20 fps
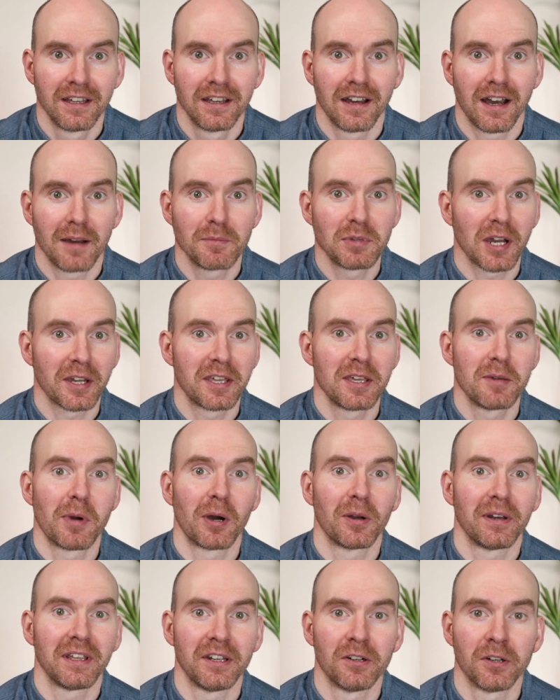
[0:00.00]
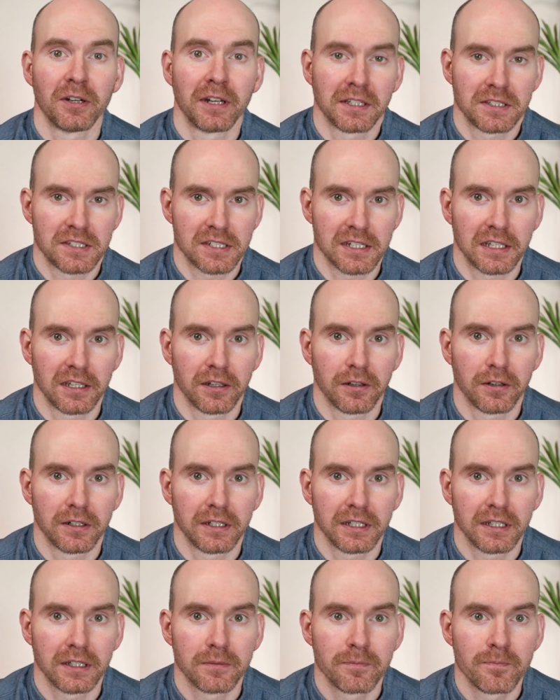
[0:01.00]
I'm talking about internet
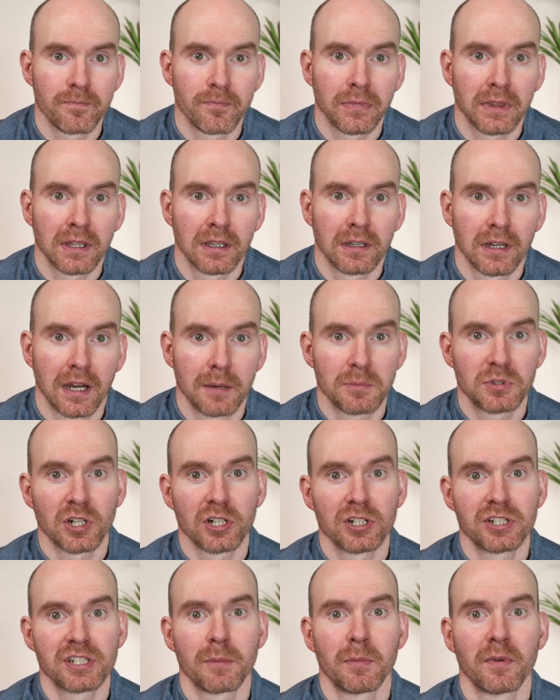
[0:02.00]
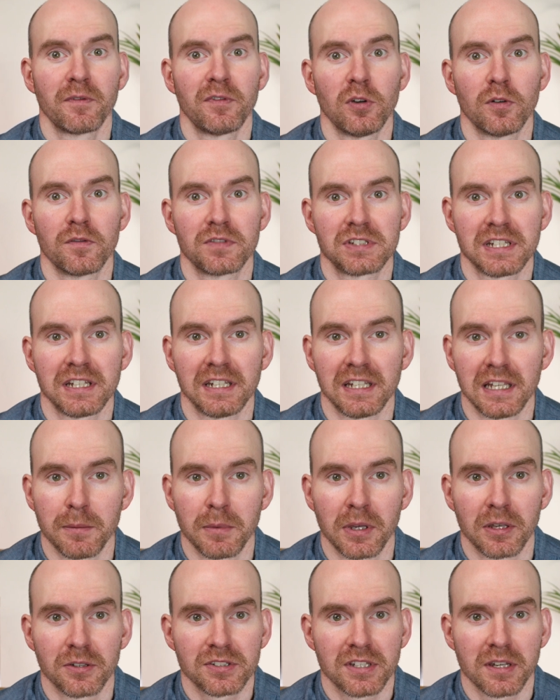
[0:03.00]
security. I'm sure some of you have seen
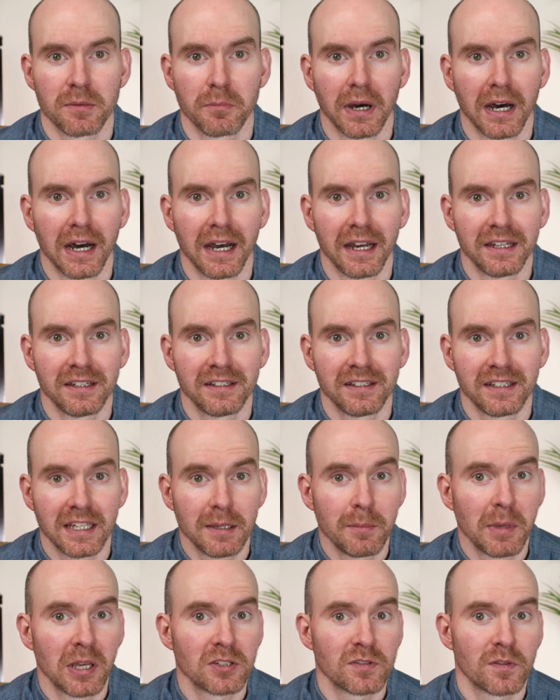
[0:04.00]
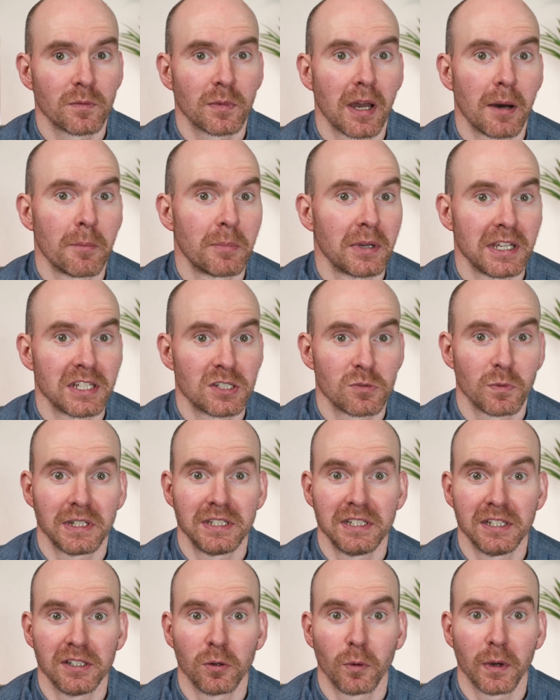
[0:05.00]
emails come by, emails from companies we
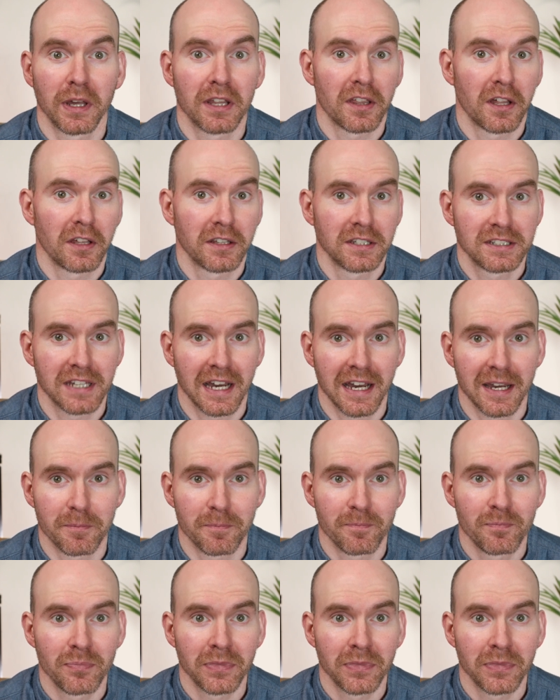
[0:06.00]
deal with all the time,